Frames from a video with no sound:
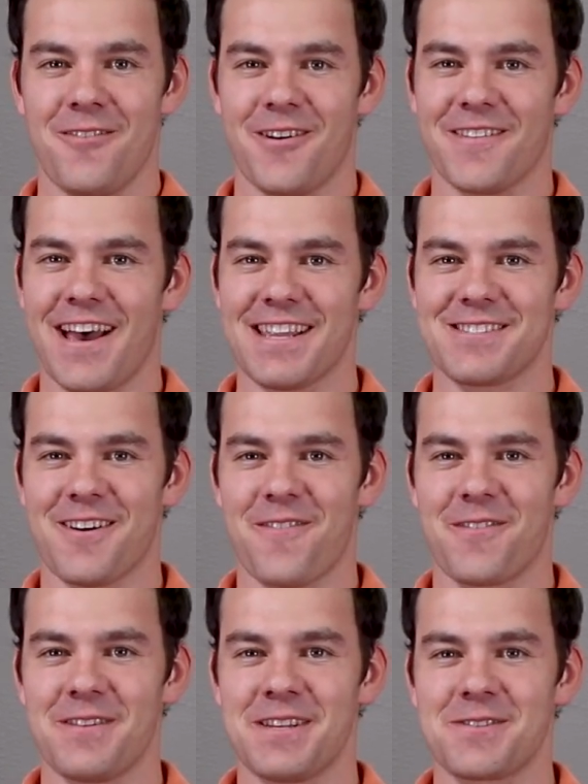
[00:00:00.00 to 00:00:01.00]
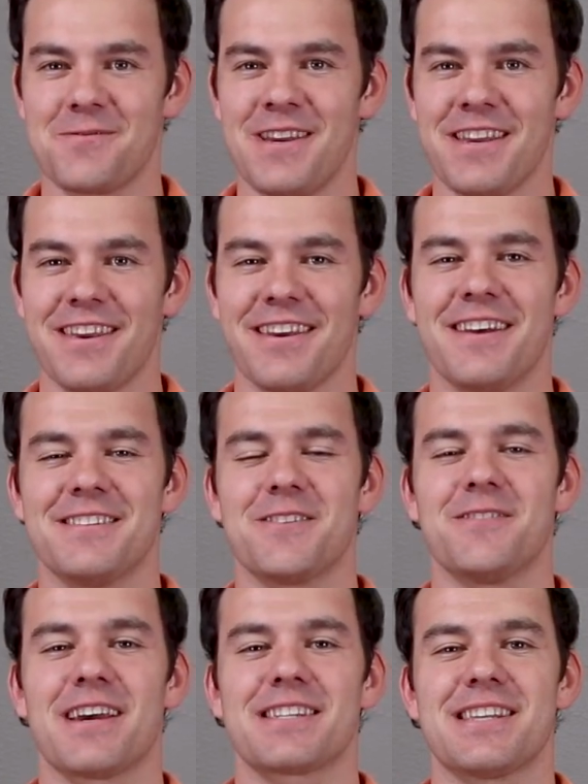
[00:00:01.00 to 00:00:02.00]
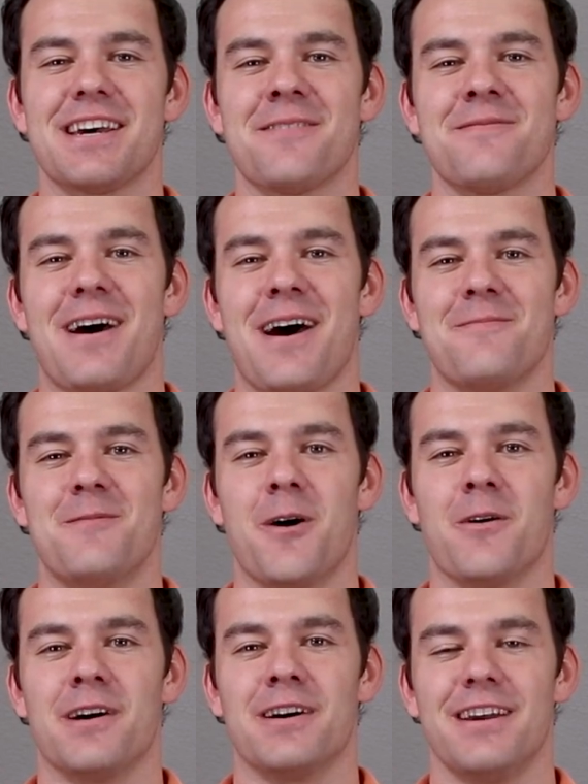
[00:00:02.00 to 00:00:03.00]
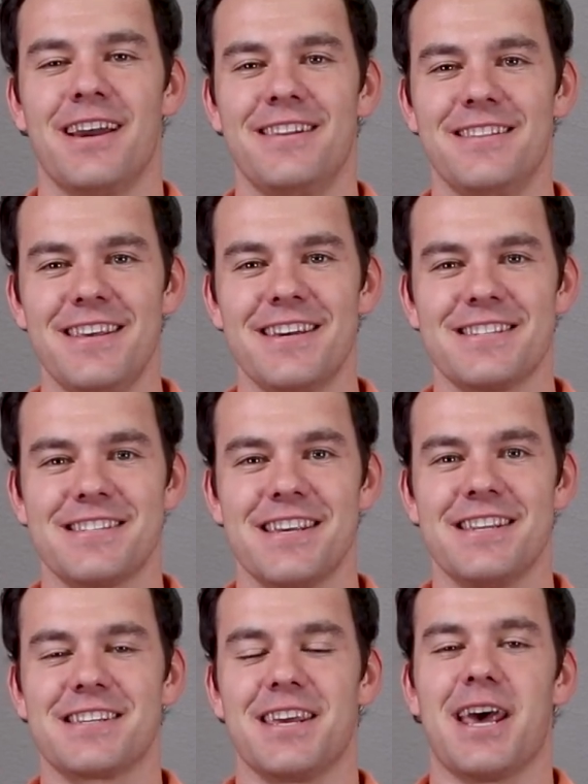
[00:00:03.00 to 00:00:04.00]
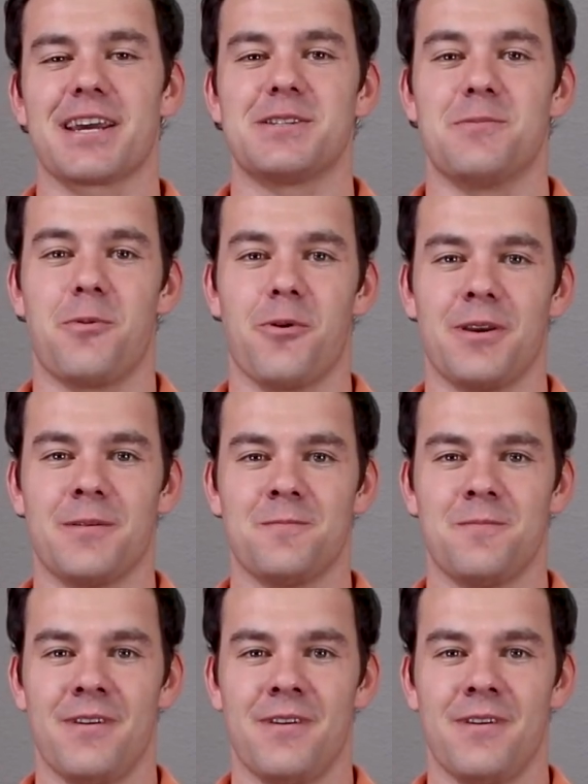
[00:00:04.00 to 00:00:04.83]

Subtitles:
Well, that's all for this week. Until next time, I'm Noah, and this is Connection Point.